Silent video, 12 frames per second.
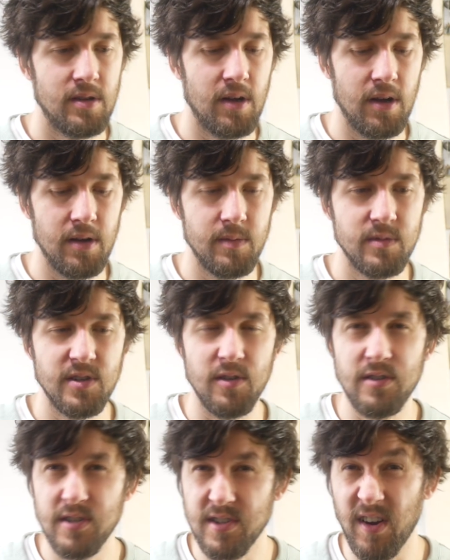So I'll
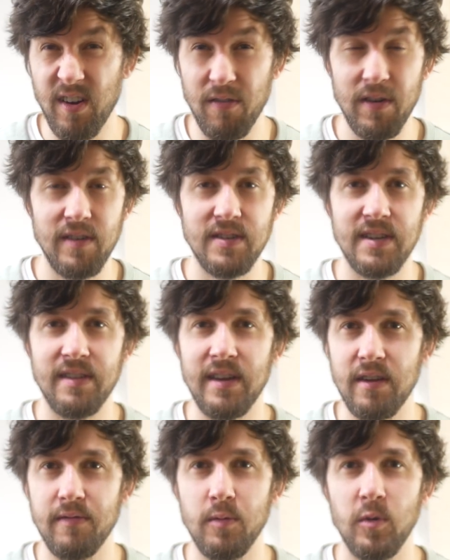just sign off here and say thank
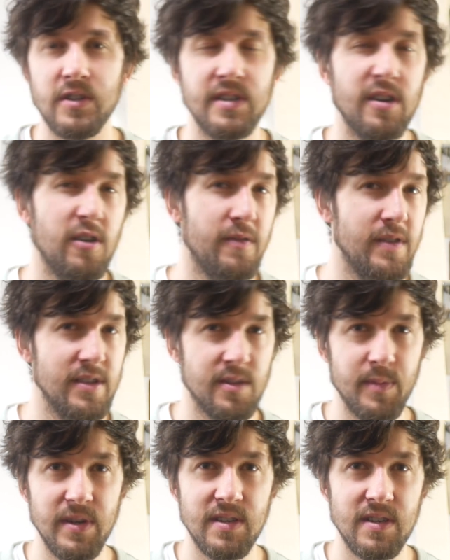you for watching. Hopefully it's
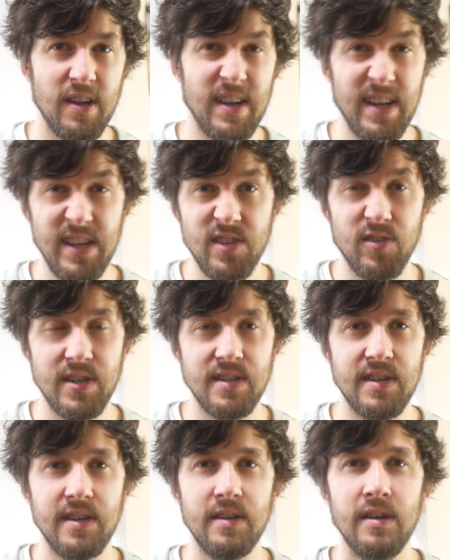been slightly
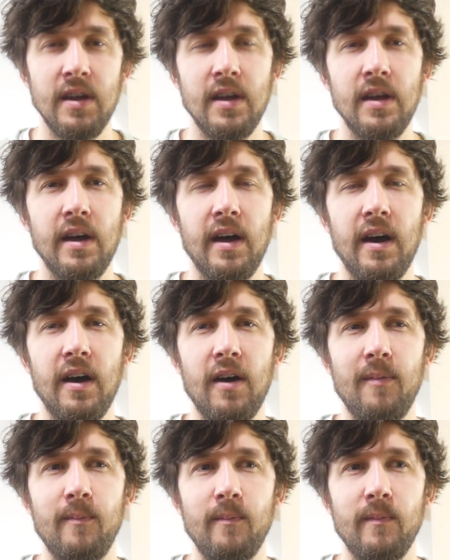interesting.
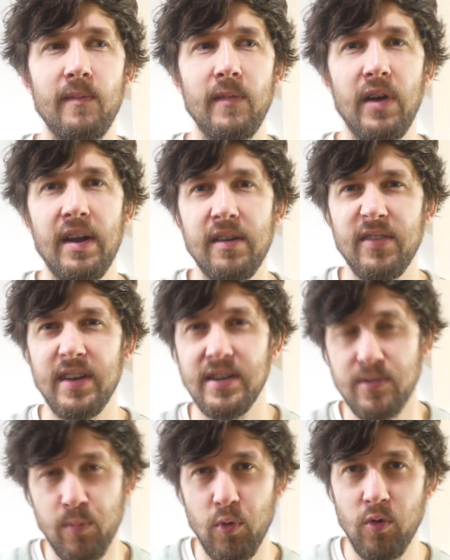And I think it's
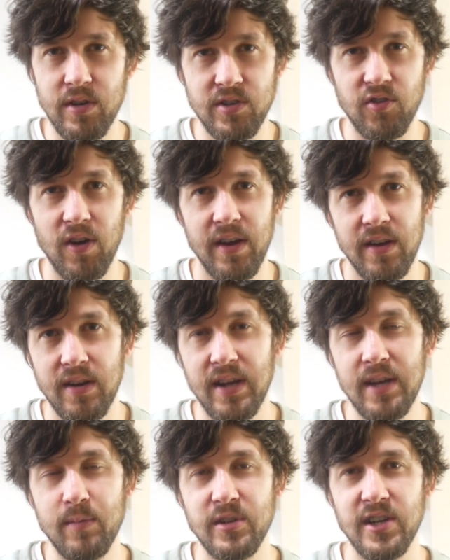important to try and
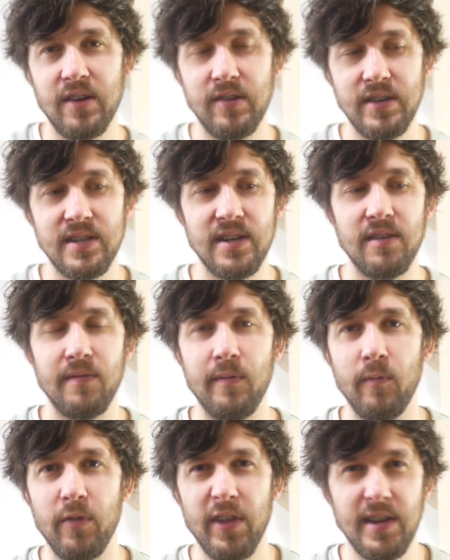keep check on yourself
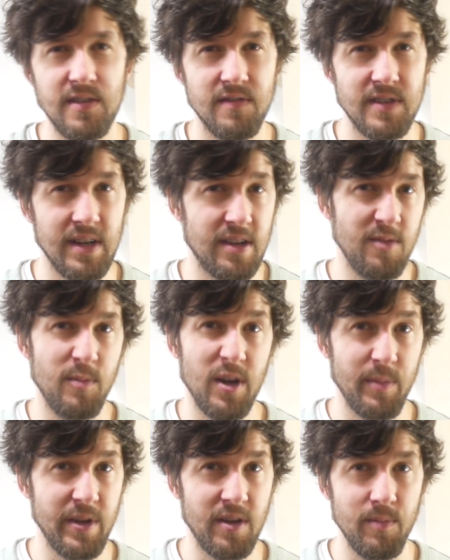and things you've said that might
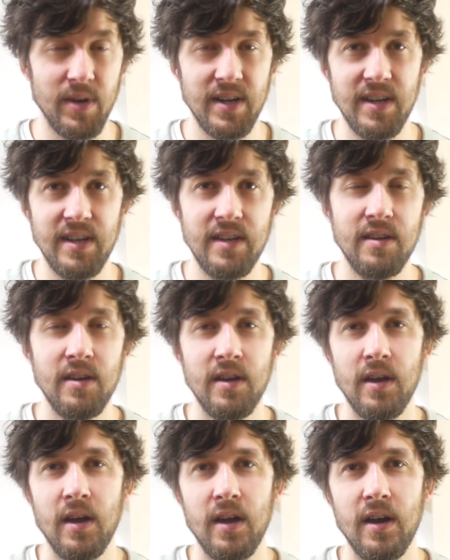be completely
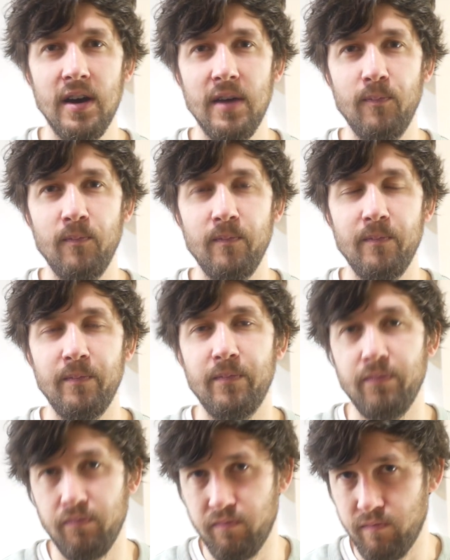
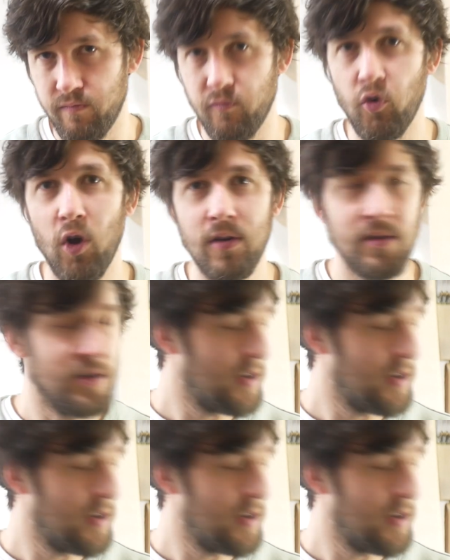wrong.